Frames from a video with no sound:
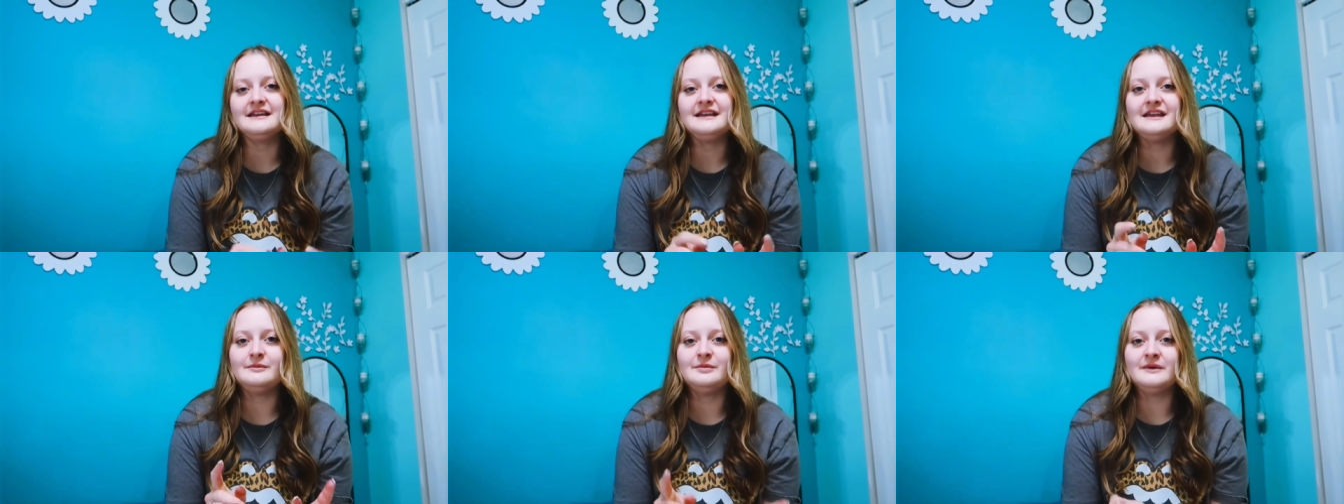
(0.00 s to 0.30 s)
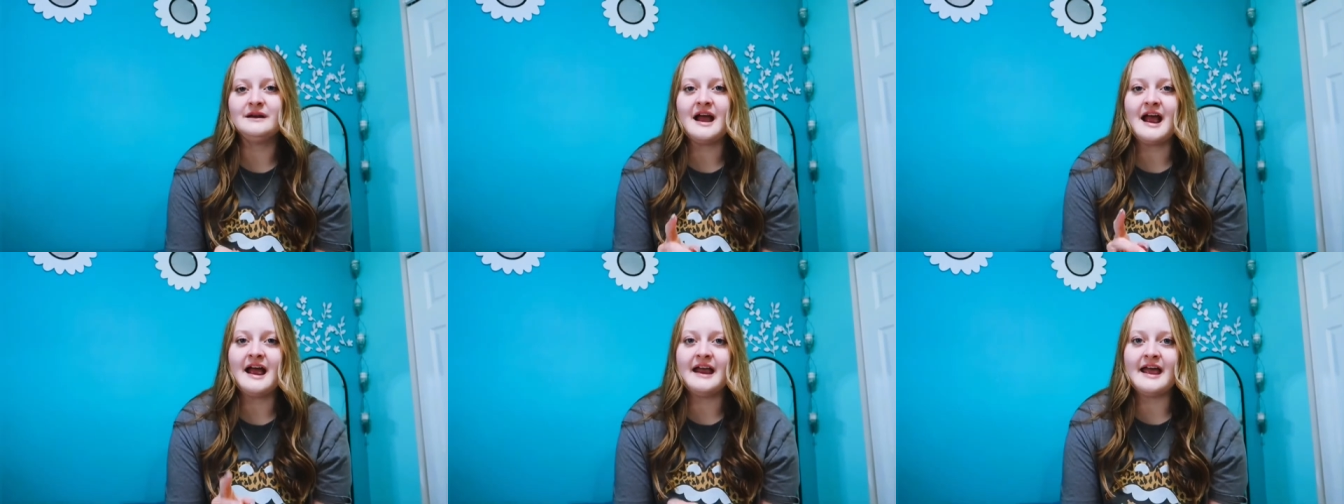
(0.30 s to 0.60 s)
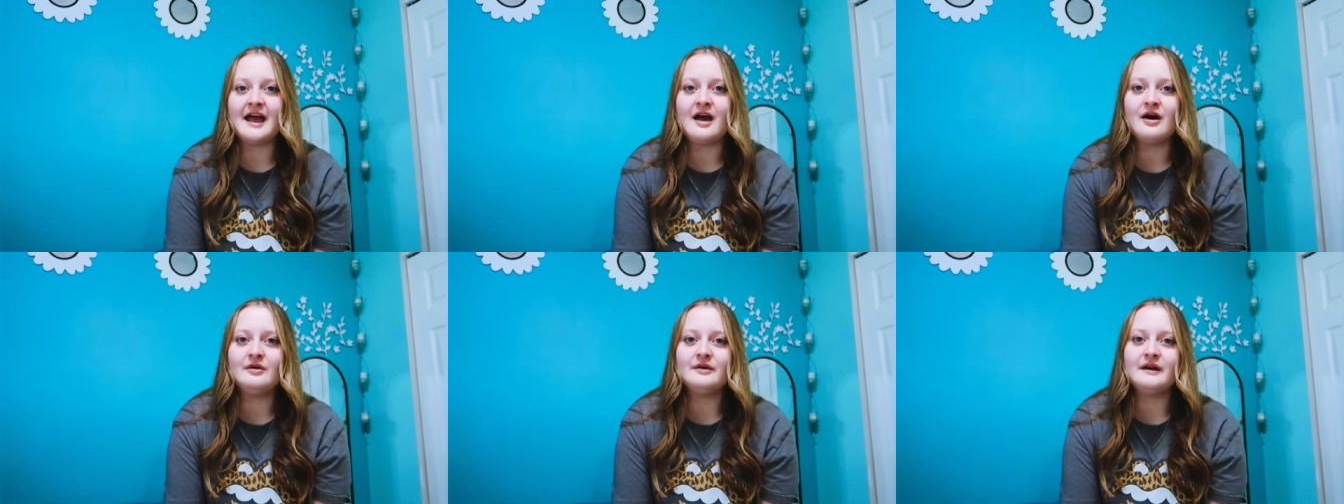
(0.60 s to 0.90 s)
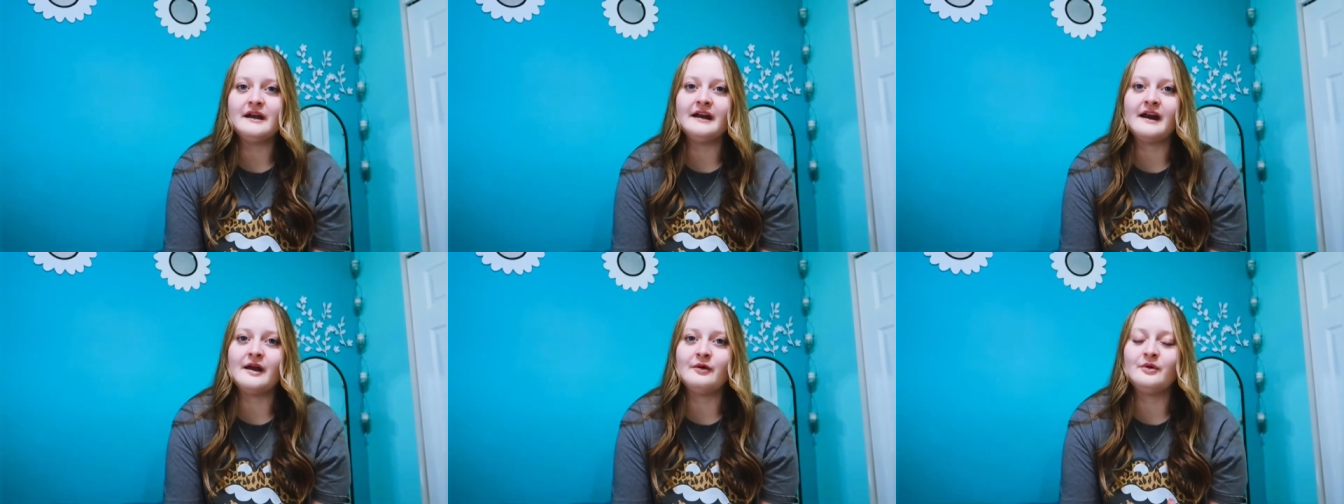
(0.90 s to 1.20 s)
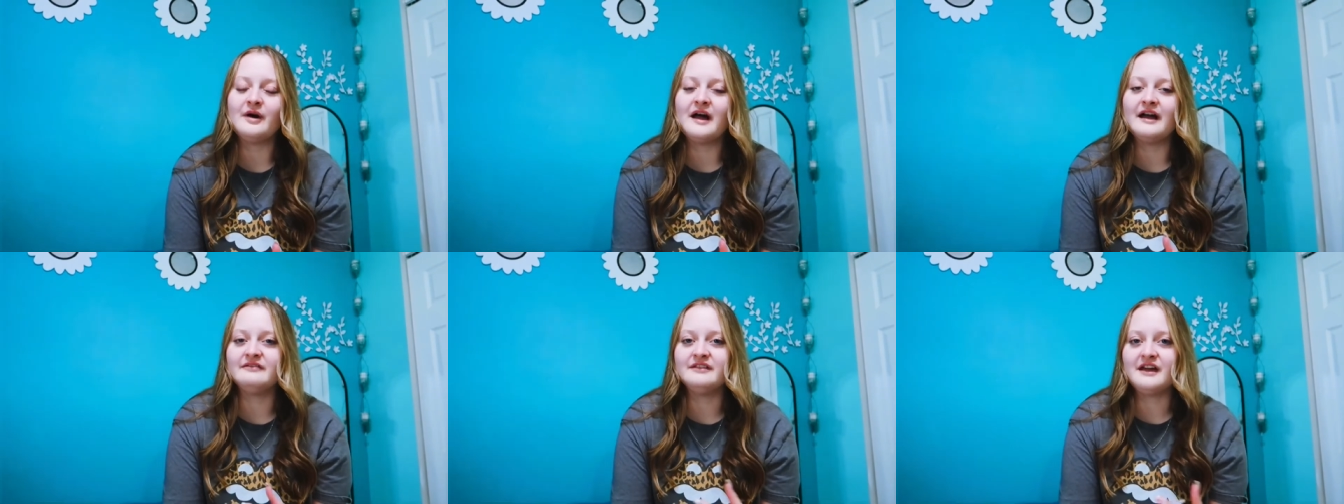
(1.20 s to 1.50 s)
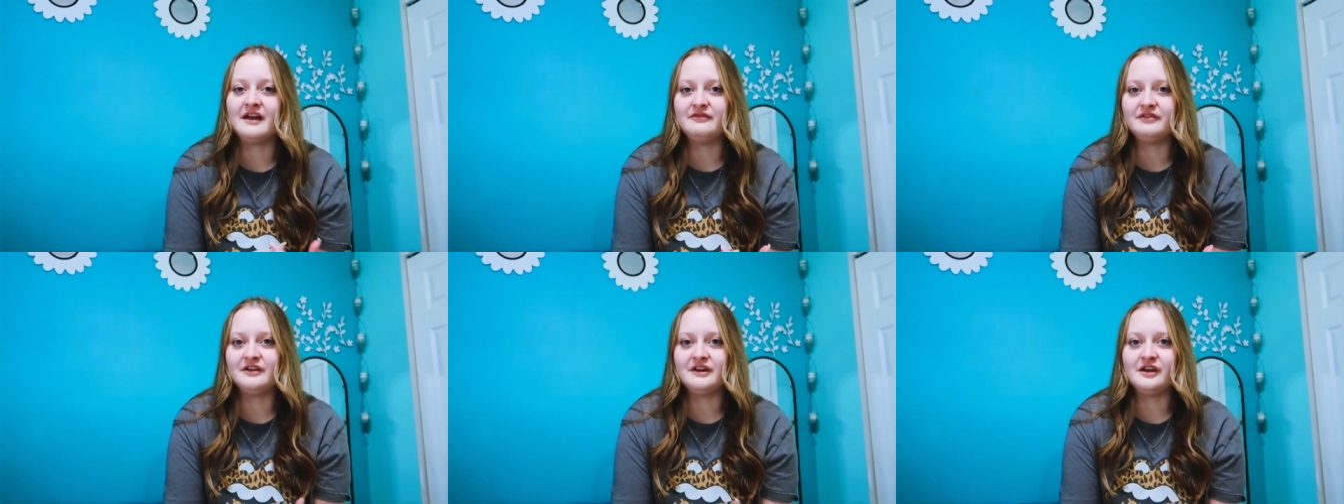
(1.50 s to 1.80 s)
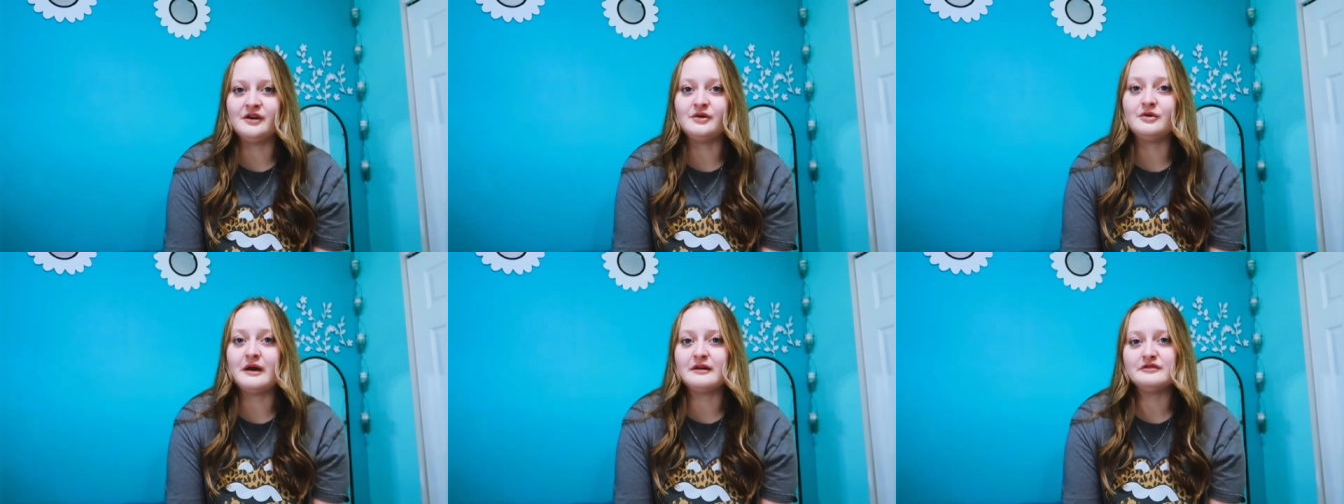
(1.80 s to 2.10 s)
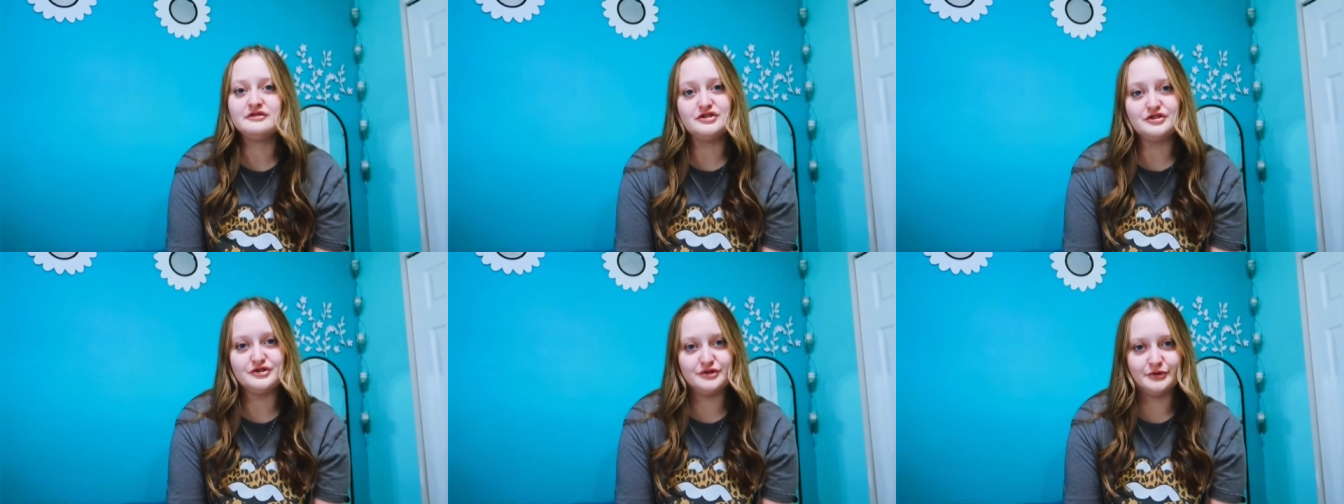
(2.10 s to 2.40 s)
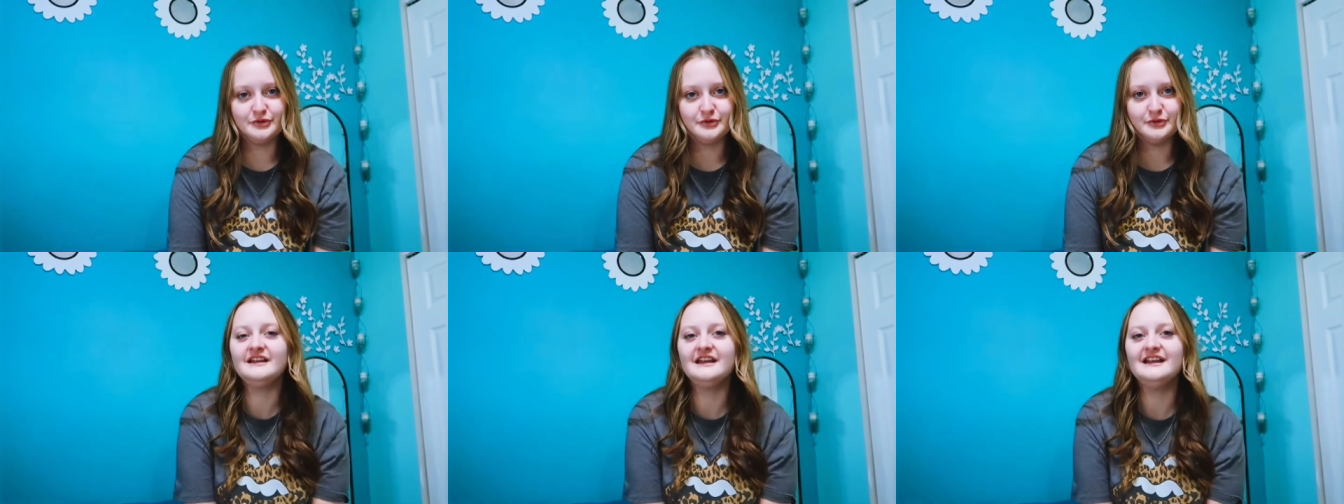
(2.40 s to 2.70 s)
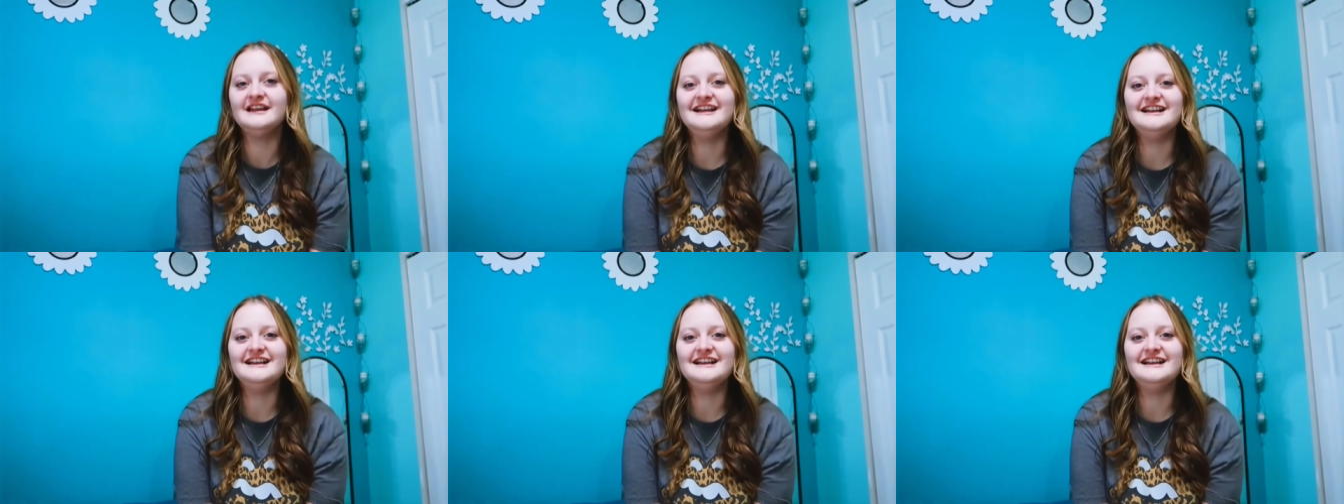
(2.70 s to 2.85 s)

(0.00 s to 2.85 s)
keep an eye out and I will have that video out soon.